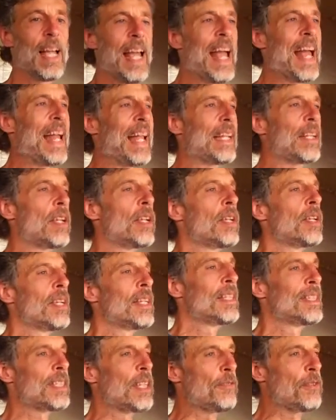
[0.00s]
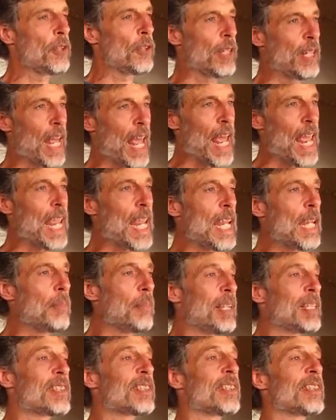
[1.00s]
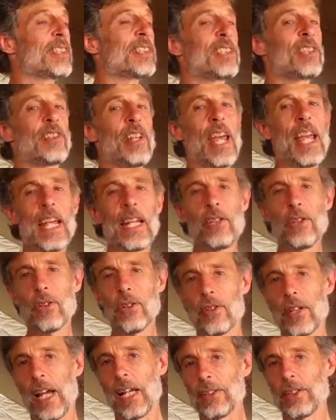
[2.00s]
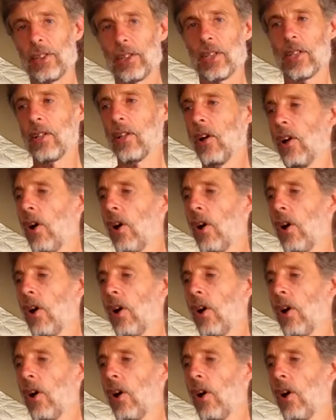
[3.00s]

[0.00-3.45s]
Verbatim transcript: and see if you can aim and sustain your attention